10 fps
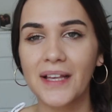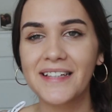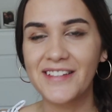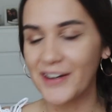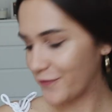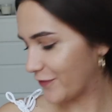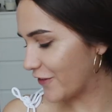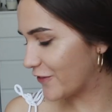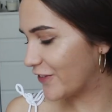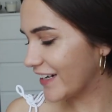So,
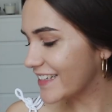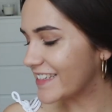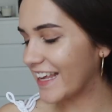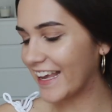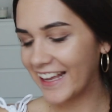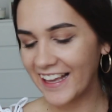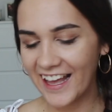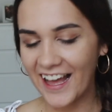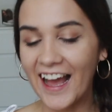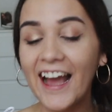the first thing
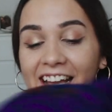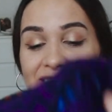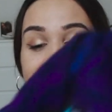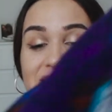I am